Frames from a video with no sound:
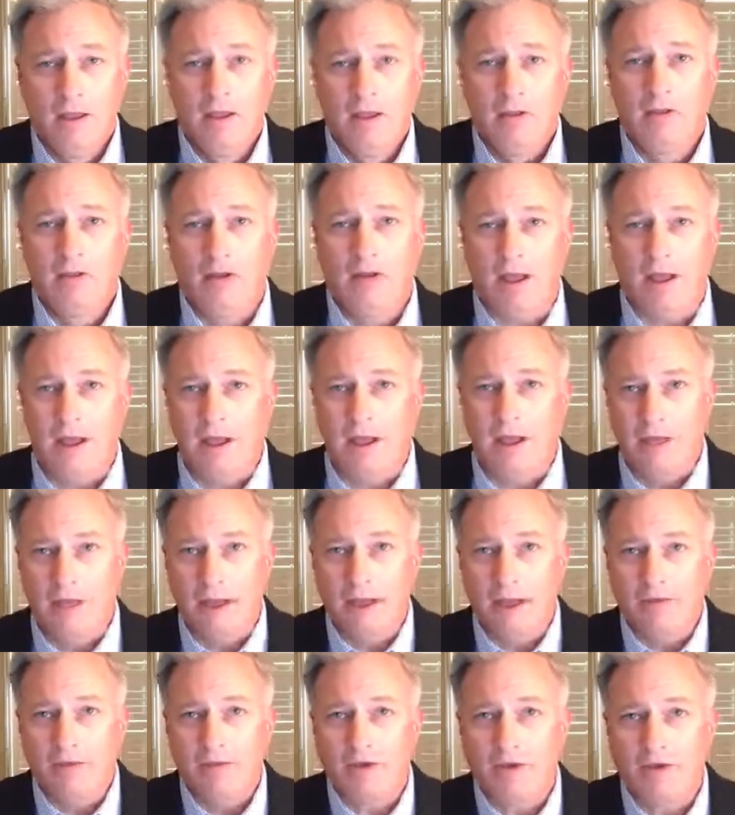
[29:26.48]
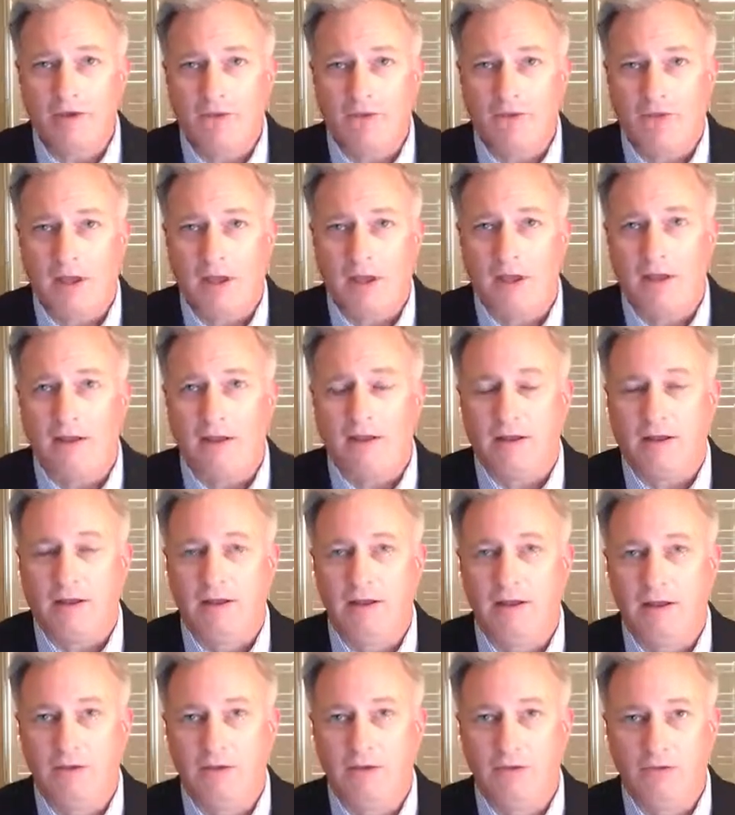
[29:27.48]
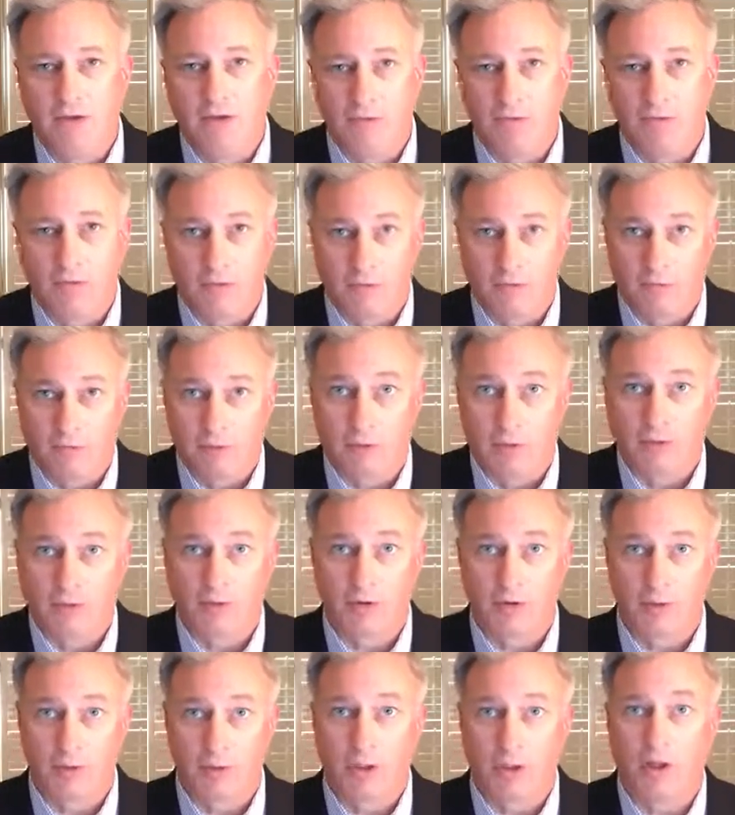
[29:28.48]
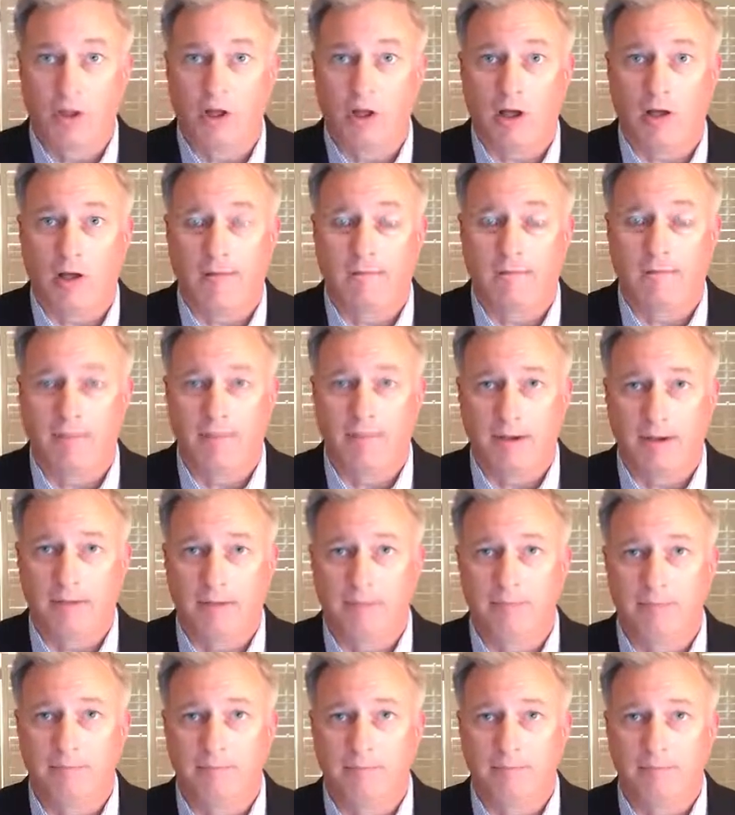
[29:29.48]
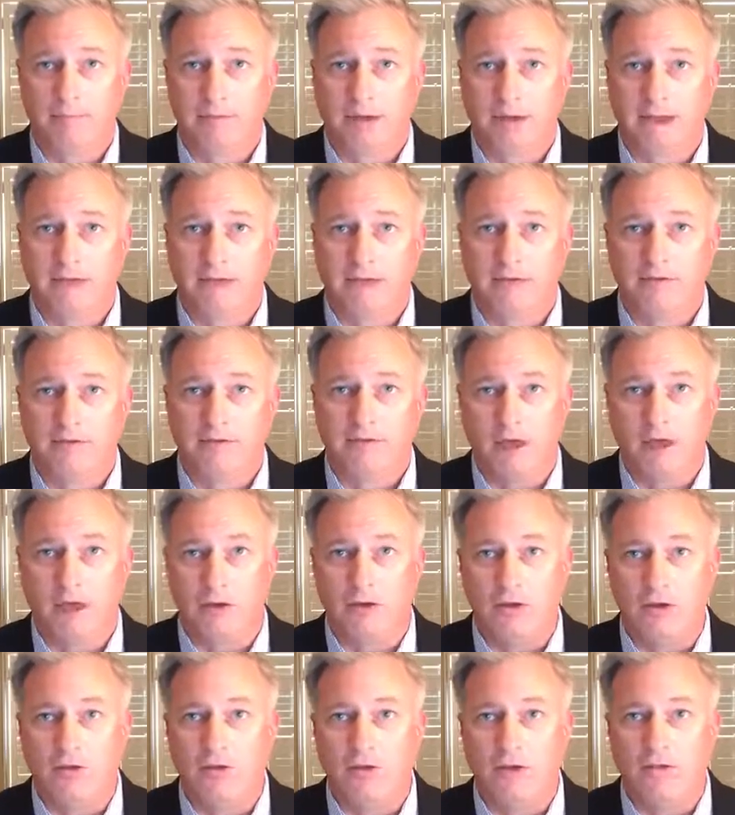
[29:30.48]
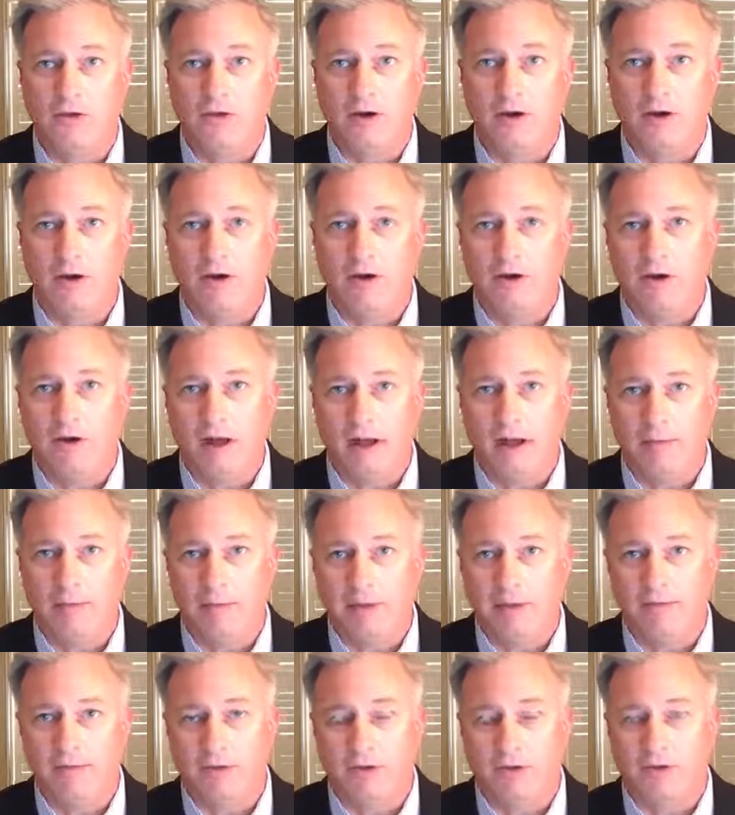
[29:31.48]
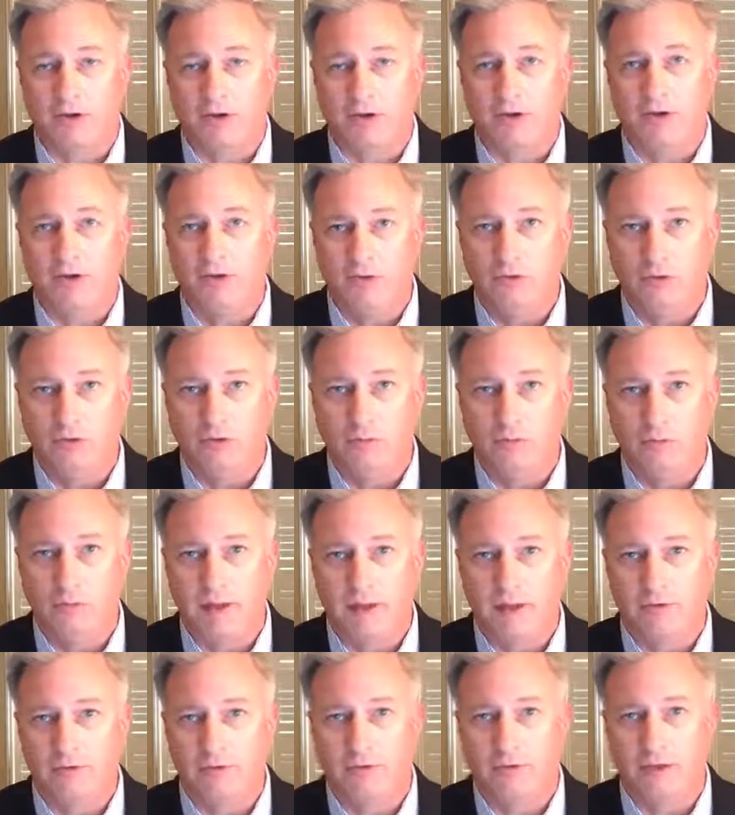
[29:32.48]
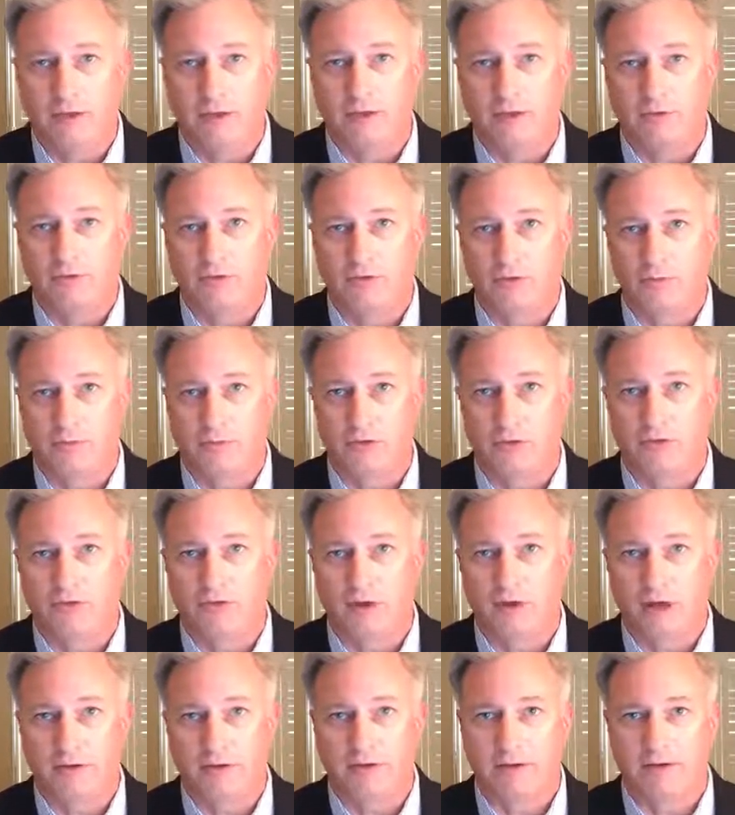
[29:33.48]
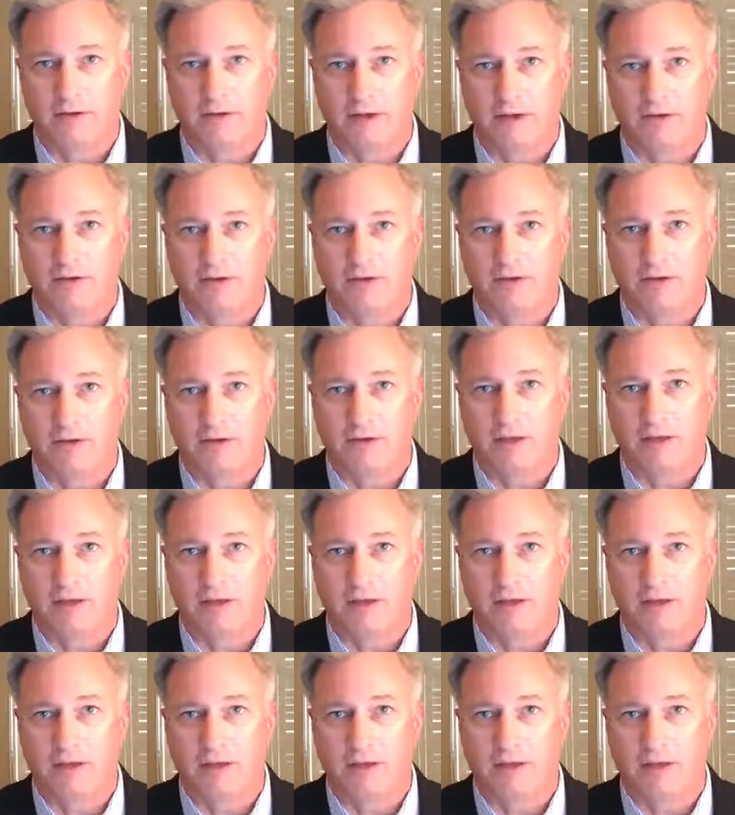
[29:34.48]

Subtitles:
know, every state is different from its criminal law, but I can tell you that I believe there's a huge benefit to pretrial detention